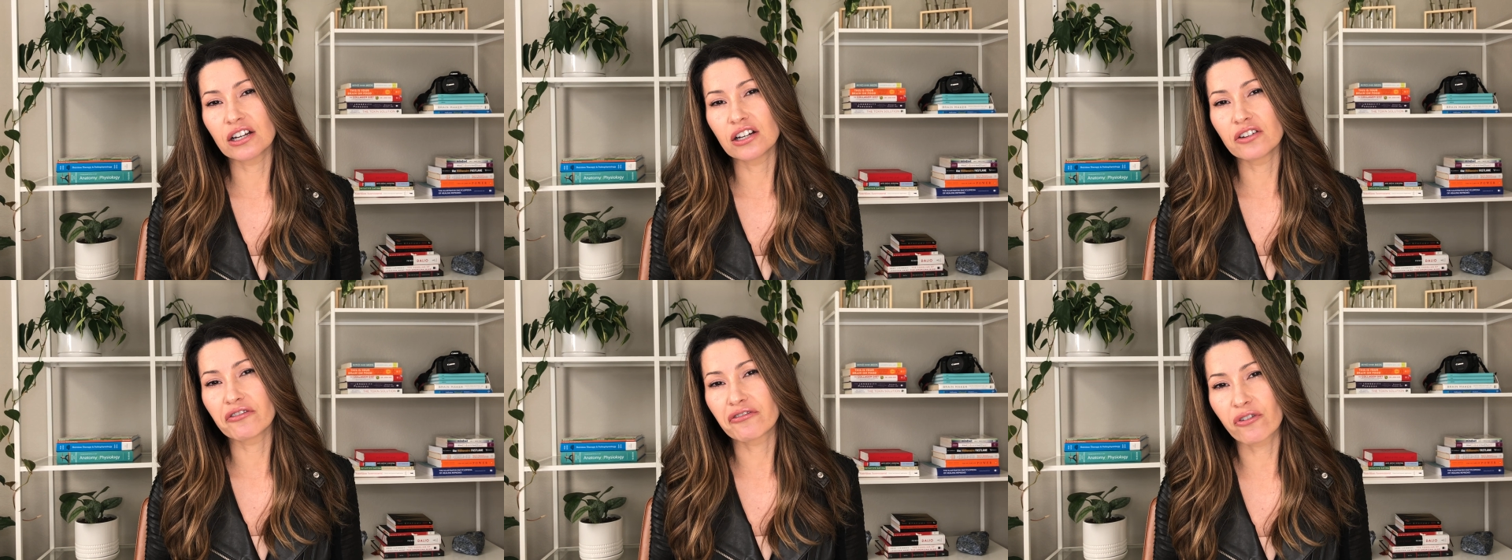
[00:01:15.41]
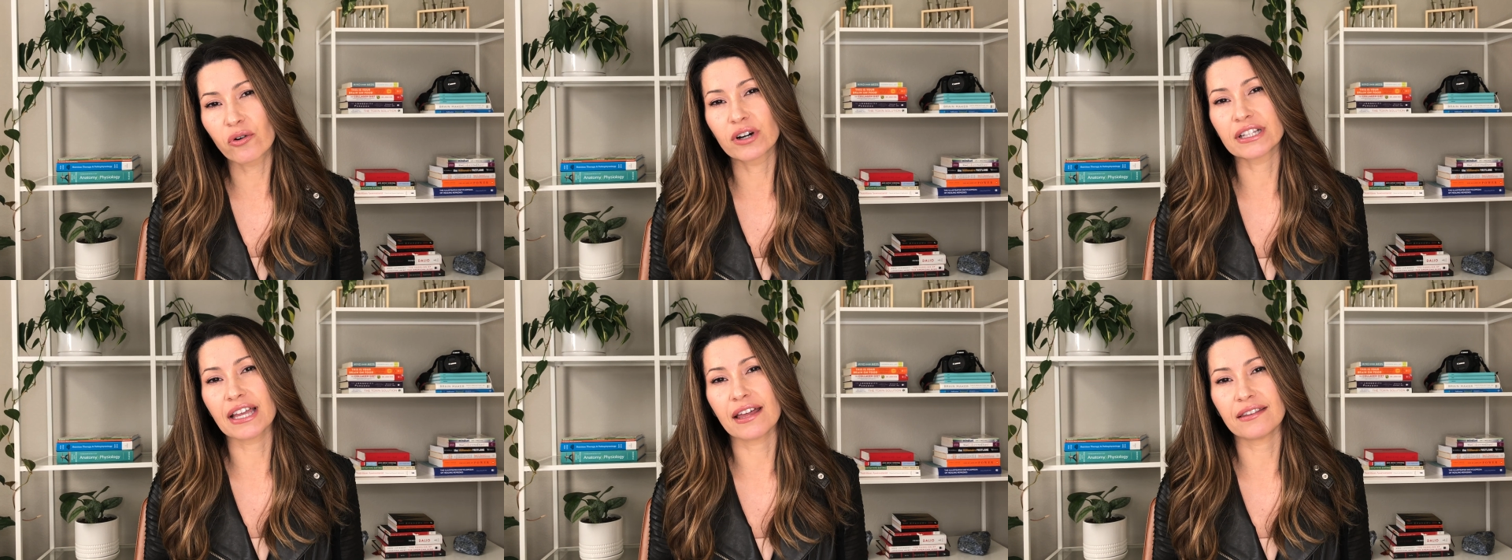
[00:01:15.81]

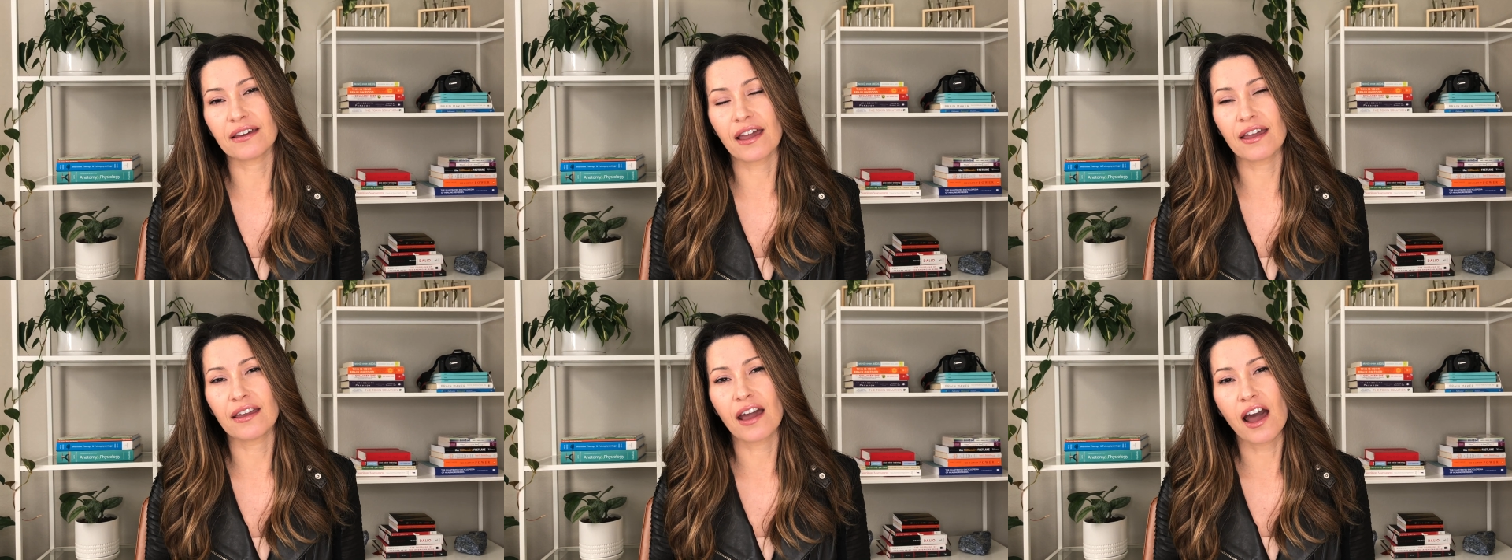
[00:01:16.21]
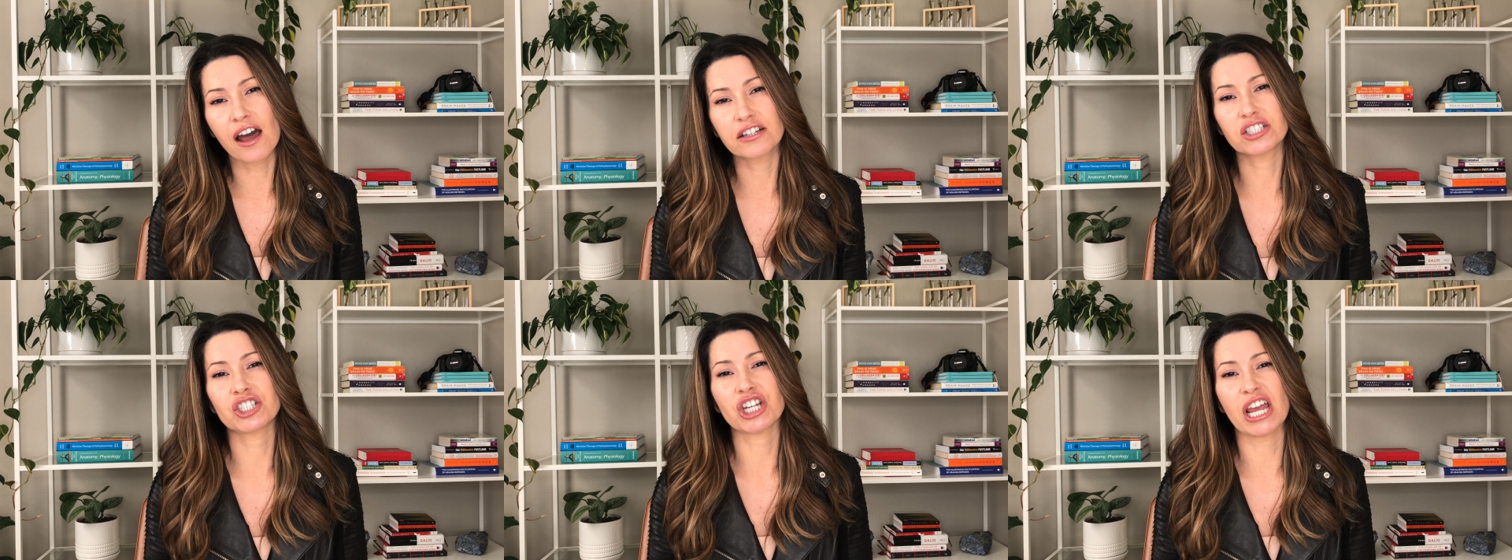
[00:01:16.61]
for that day,
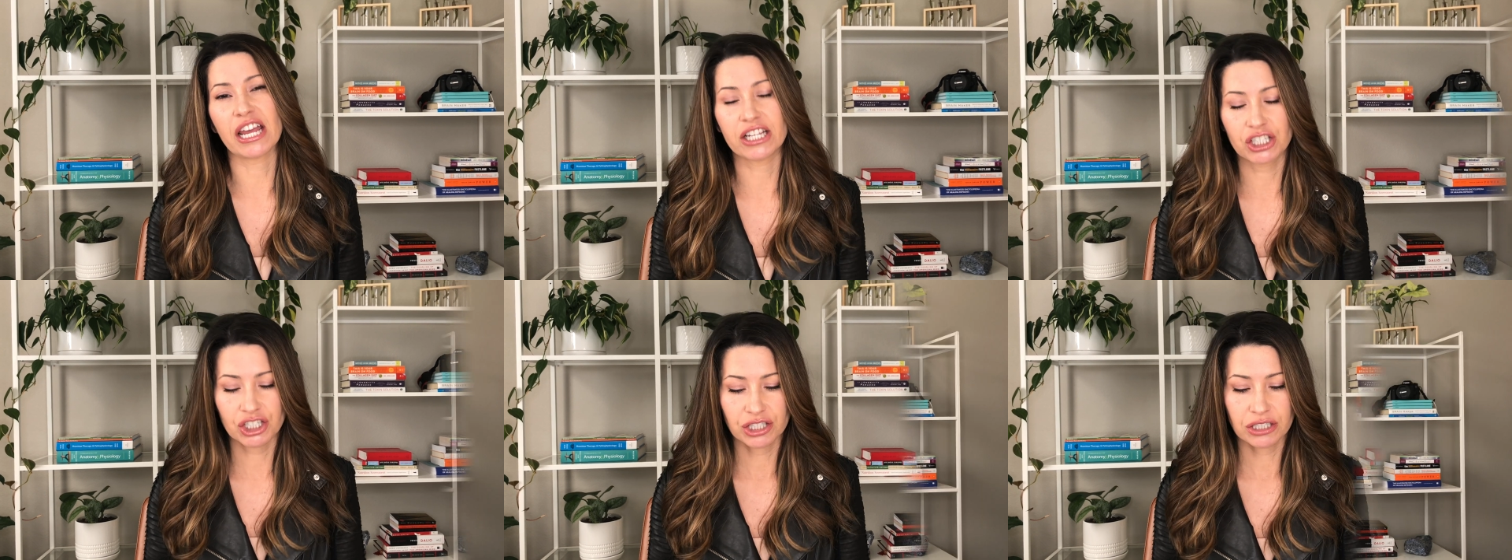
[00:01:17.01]
unchanged.